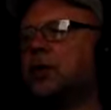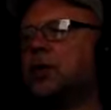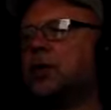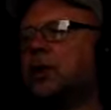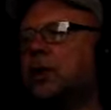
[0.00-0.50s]

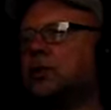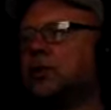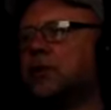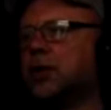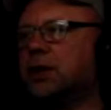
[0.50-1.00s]
All right, so we
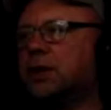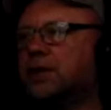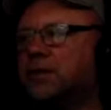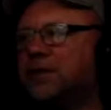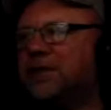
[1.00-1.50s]
got
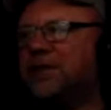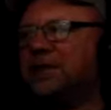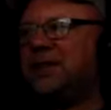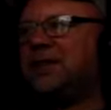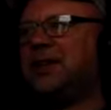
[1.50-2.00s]

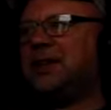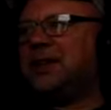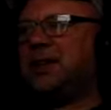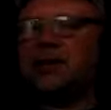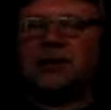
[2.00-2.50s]

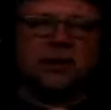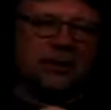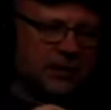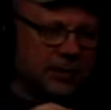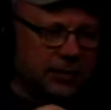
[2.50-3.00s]
50-50
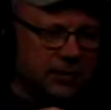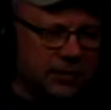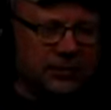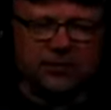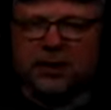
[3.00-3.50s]

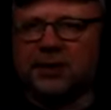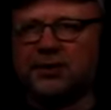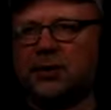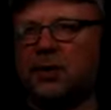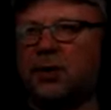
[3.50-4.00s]
here, yes
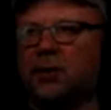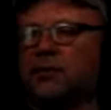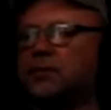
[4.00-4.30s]
and no.